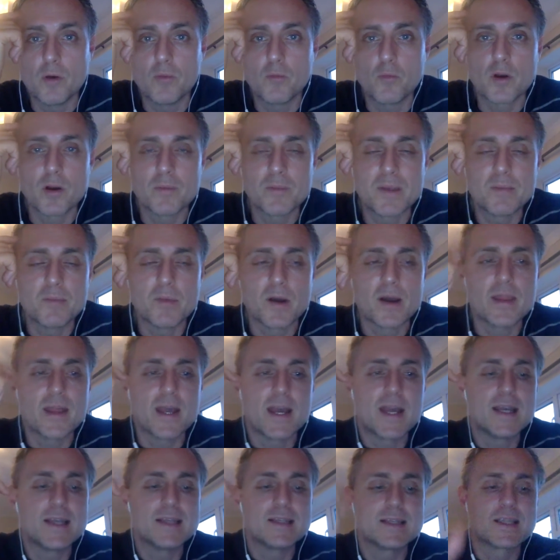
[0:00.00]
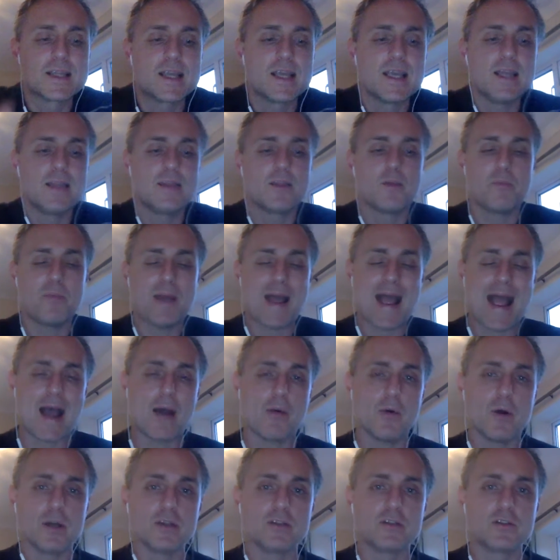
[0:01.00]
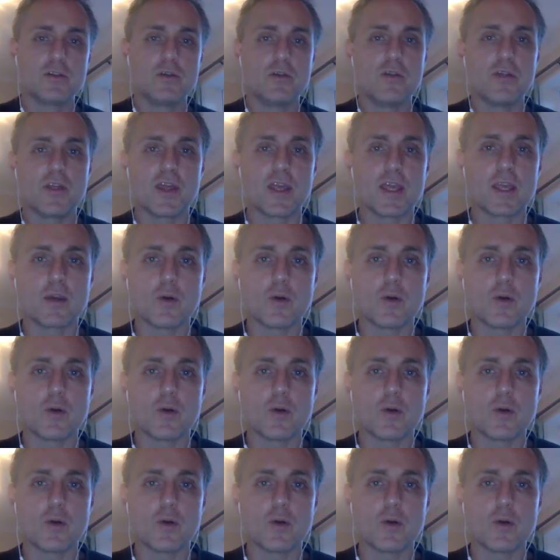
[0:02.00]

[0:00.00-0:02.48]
And what I mean by that is the power to think,